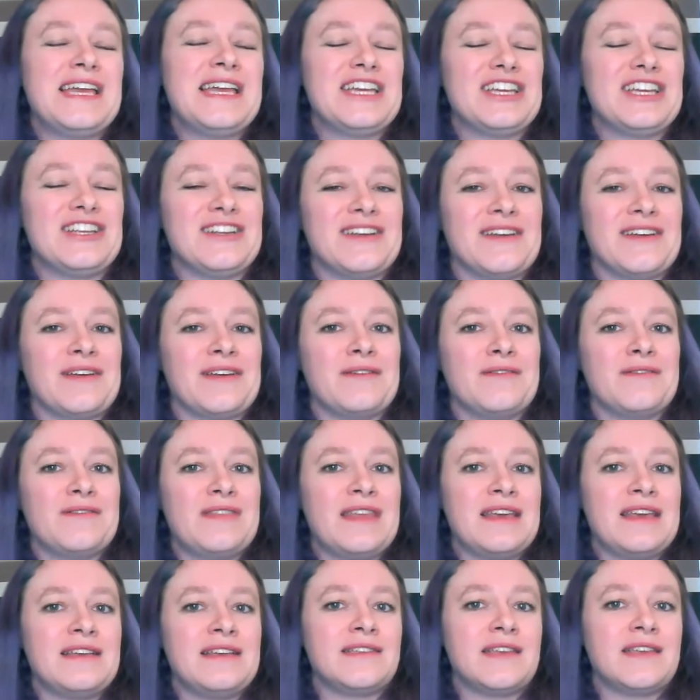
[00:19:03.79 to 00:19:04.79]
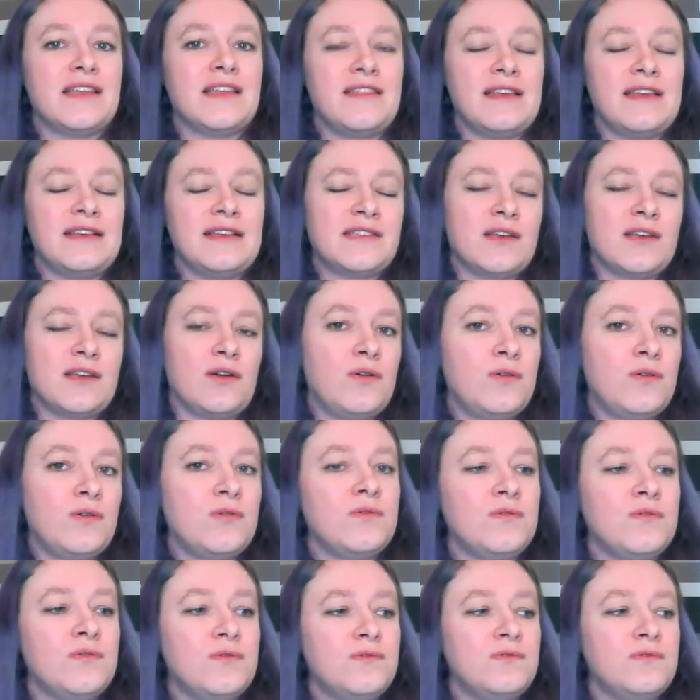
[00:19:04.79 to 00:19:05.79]
These are
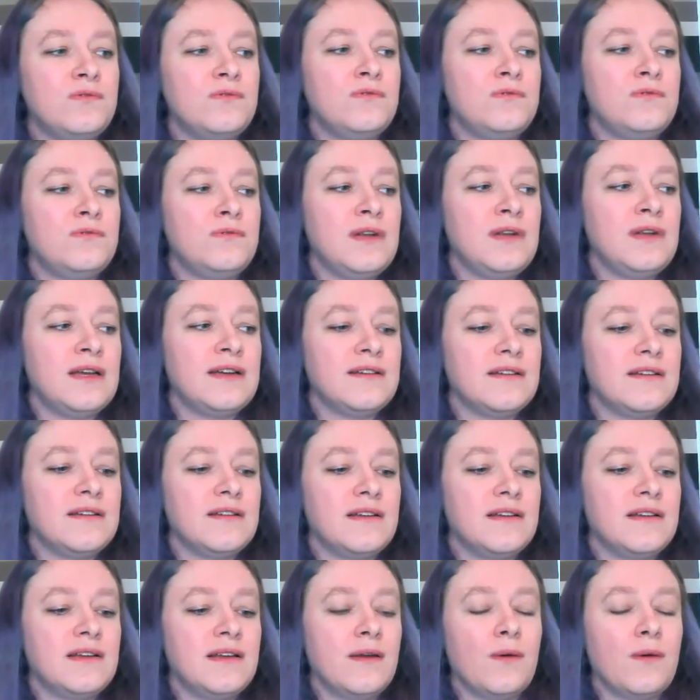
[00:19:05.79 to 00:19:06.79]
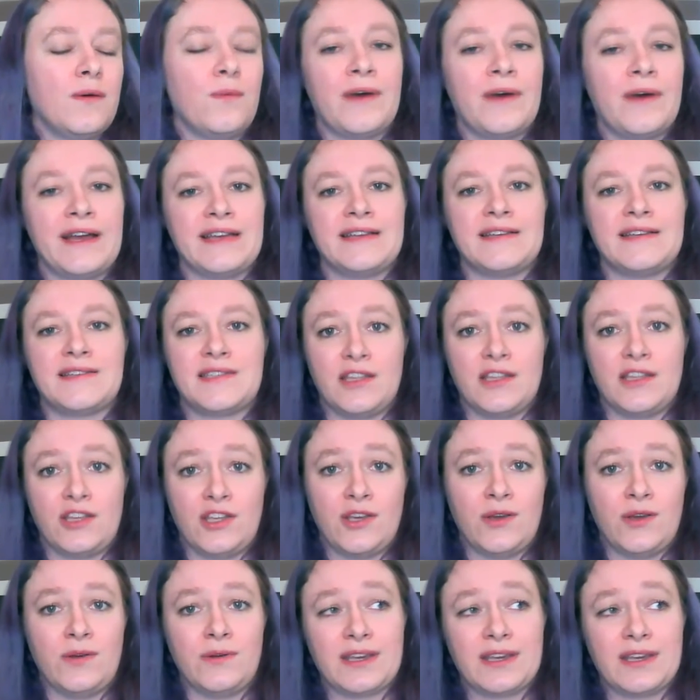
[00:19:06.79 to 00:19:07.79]
all ways that
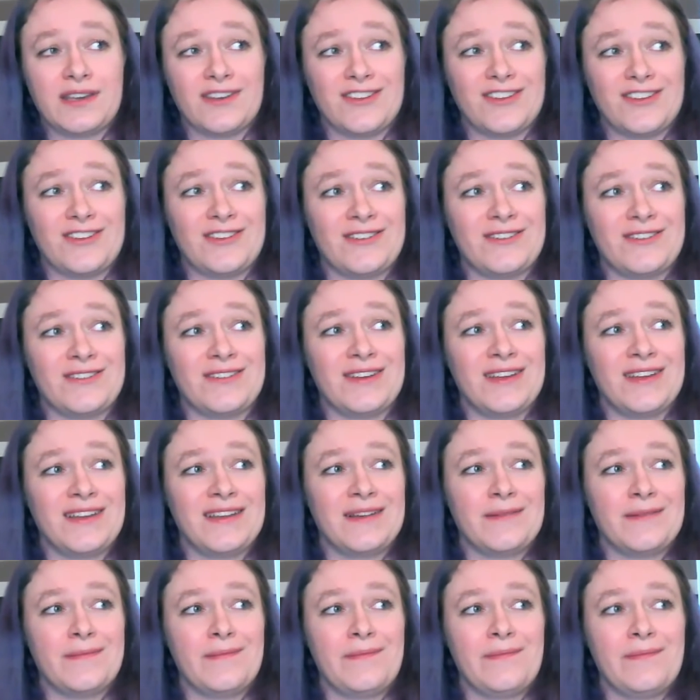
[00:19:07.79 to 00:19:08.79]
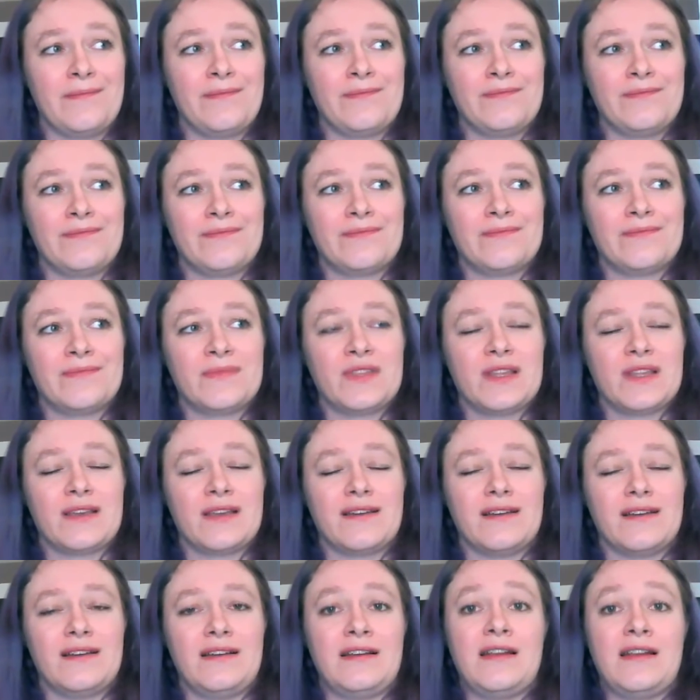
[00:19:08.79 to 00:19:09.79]
you can
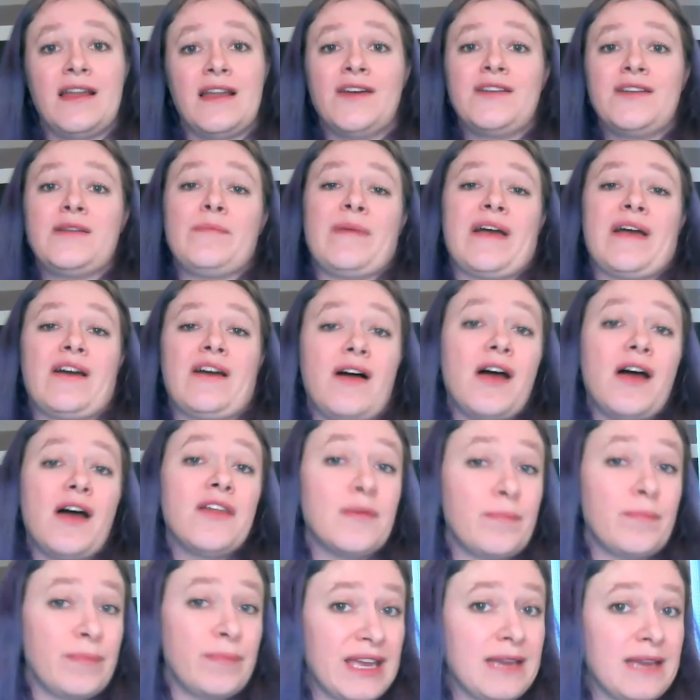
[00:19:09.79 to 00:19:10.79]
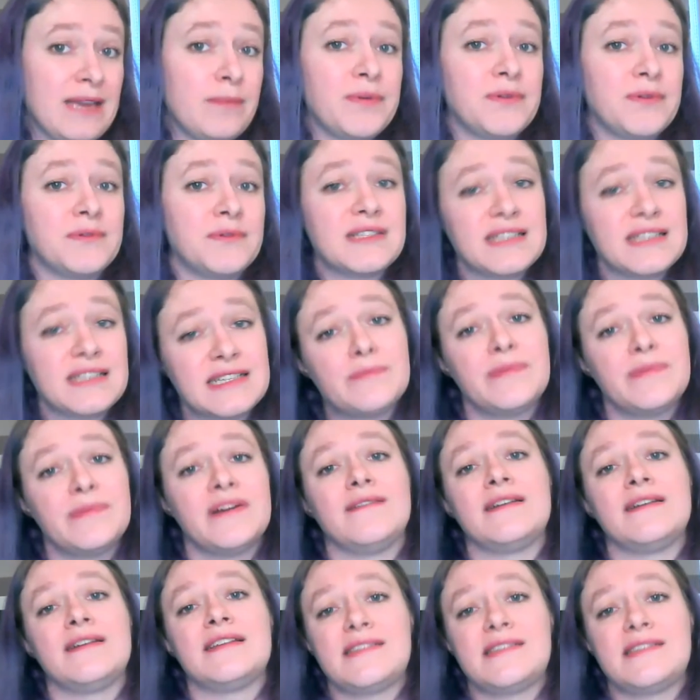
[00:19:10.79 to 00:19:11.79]
learn about other people's
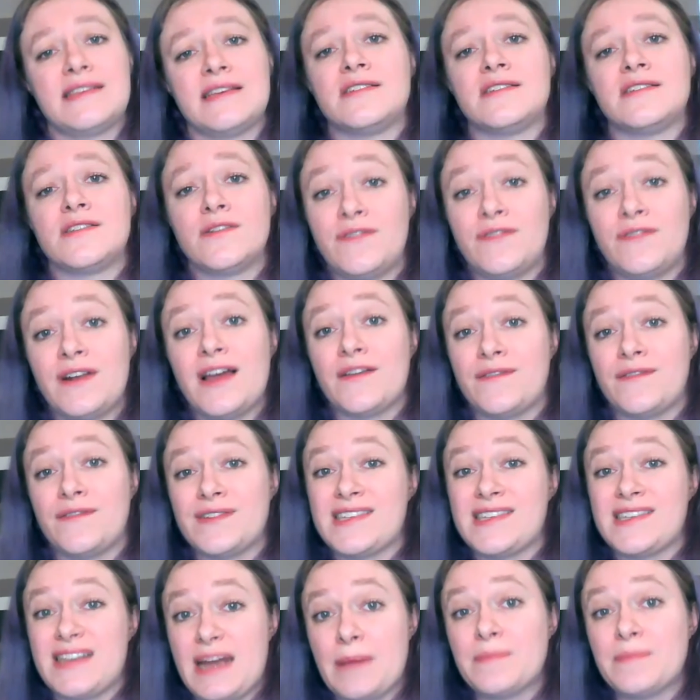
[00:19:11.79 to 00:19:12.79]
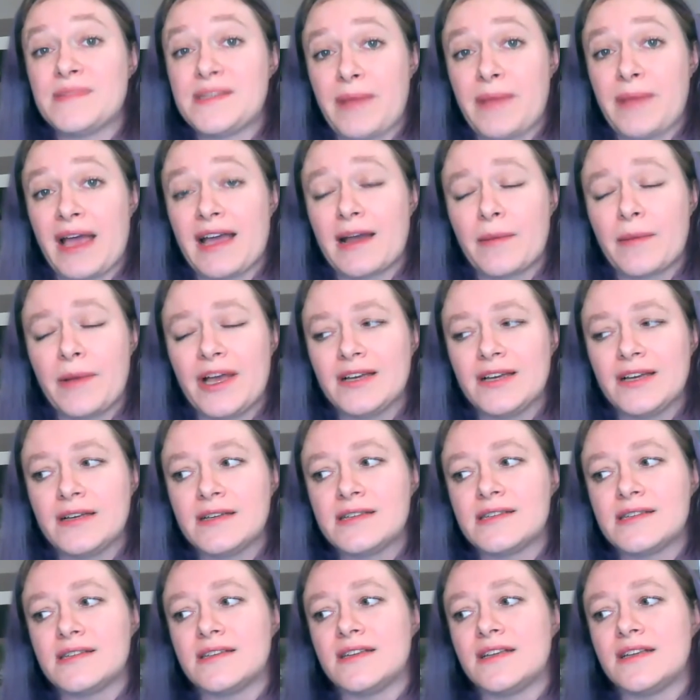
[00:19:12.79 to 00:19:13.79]
experiences of life as an m-spec
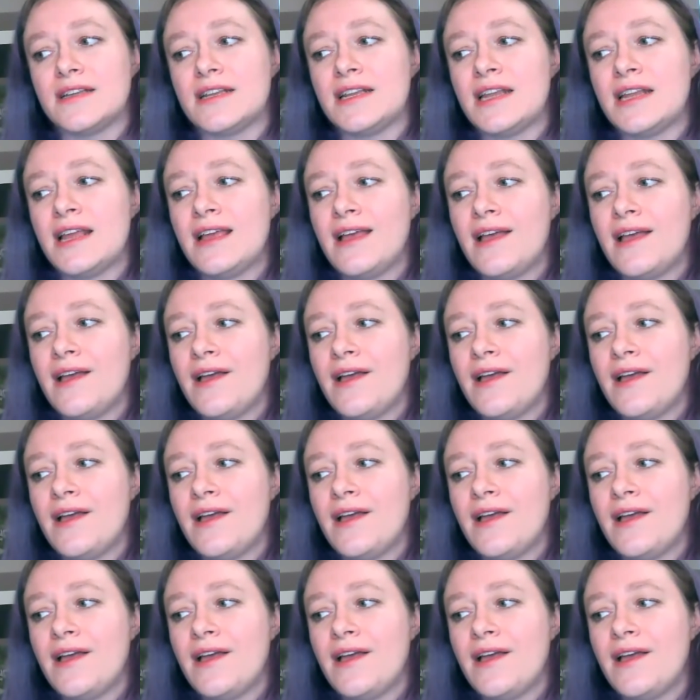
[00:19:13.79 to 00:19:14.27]
person